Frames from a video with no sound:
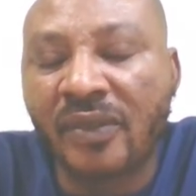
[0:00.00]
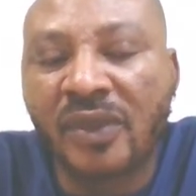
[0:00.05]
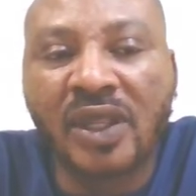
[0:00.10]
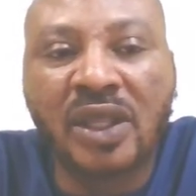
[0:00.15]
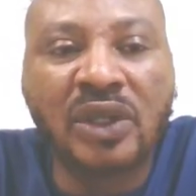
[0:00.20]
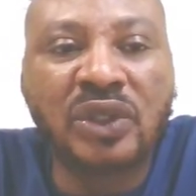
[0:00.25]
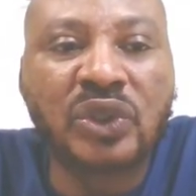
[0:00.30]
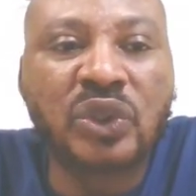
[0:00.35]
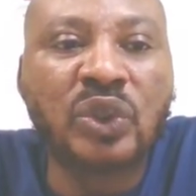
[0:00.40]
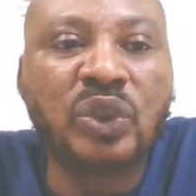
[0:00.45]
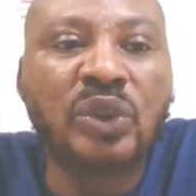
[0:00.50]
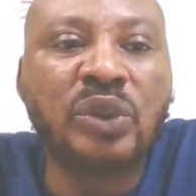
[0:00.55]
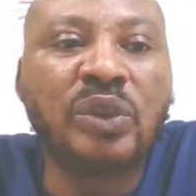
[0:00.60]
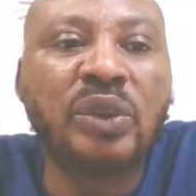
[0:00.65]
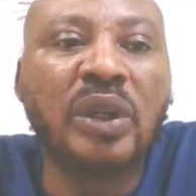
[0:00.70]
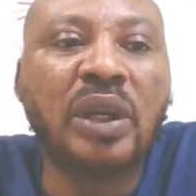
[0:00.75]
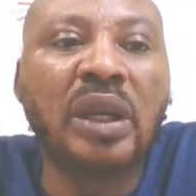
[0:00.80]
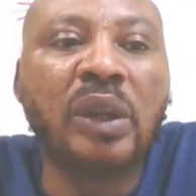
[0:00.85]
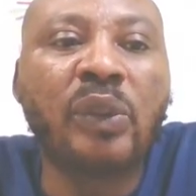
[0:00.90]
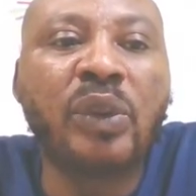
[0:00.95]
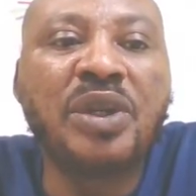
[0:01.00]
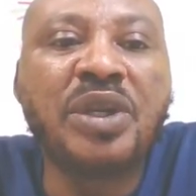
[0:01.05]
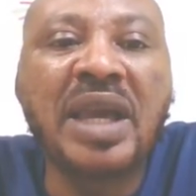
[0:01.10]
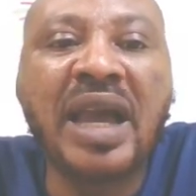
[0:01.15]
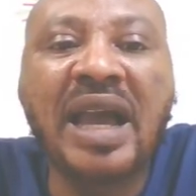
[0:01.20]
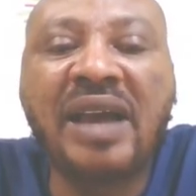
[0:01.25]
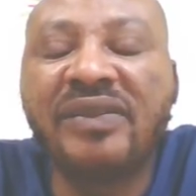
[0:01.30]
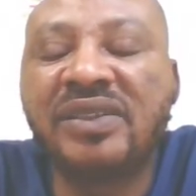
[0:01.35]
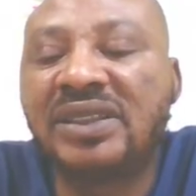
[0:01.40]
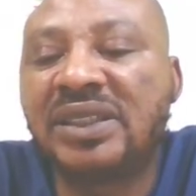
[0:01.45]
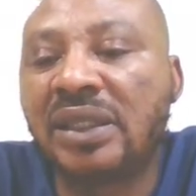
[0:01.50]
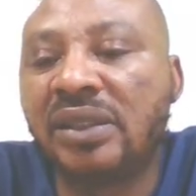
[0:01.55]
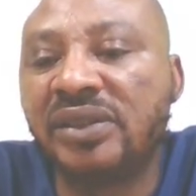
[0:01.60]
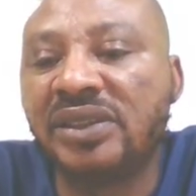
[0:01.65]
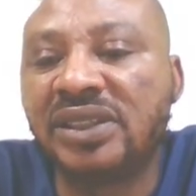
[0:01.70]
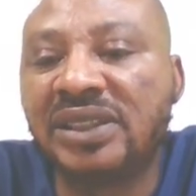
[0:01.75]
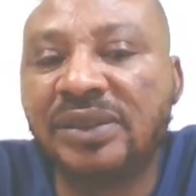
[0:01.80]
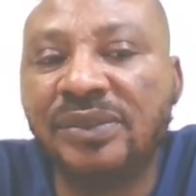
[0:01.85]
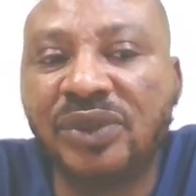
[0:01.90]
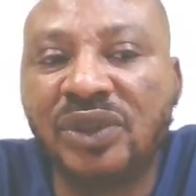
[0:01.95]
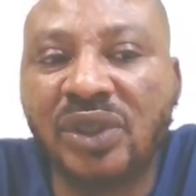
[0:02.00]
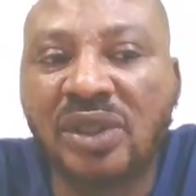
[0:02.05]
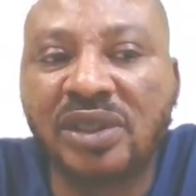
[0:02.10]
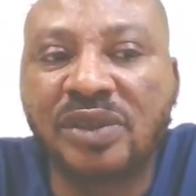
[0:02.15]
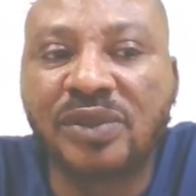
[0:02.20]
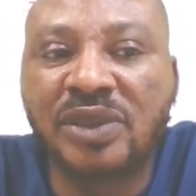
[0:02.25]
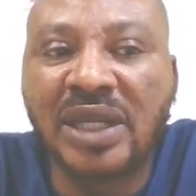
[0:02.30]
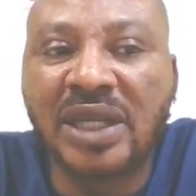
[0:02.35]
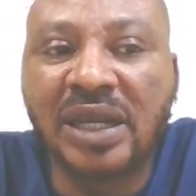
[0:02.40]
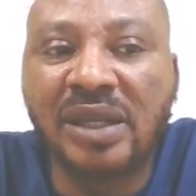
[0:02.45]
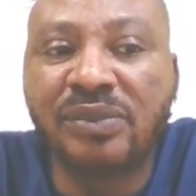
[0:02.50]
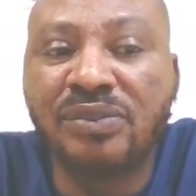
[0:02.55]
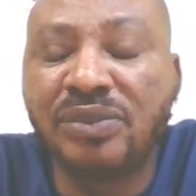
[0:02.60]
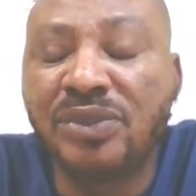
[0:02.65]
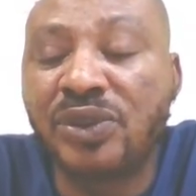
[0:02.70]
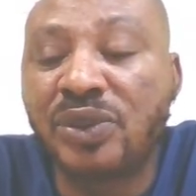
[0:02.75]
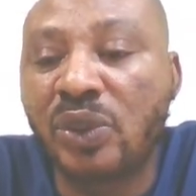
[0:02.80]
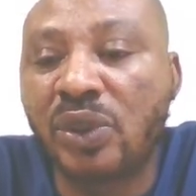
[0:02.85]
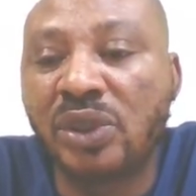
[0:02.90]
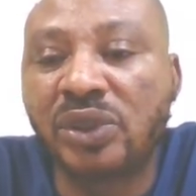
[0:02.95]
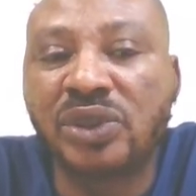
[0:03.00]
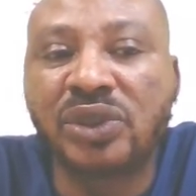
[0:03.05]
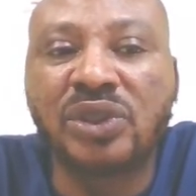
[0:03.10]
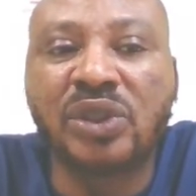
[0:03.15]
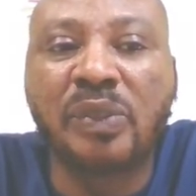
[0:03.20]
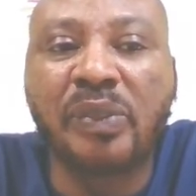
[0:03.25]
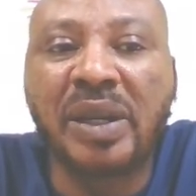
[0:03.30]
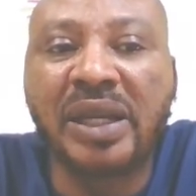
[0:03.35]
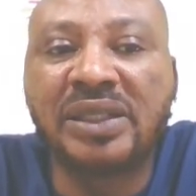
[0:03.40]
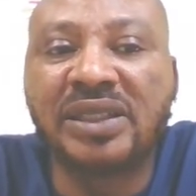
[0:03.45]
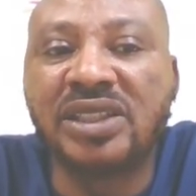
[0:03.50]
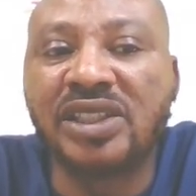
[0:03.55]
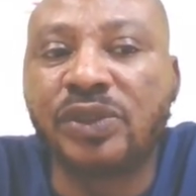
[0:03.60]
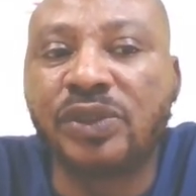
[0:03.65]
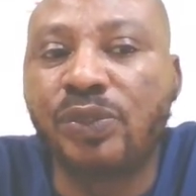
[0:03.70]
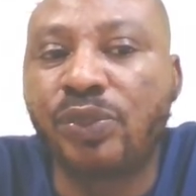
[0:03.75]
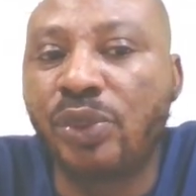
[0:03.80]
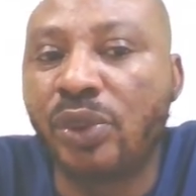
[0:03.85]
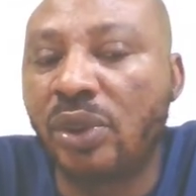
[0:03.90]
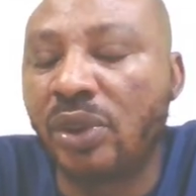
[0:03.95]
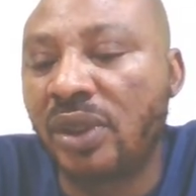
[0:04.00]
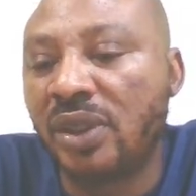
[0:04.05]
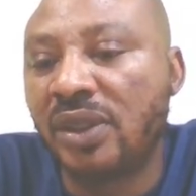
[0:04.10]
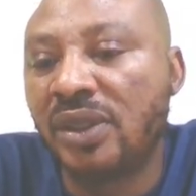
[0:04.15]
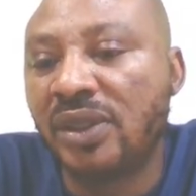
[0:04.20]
So when you have these kind of symptoms, that means what your battery is poor.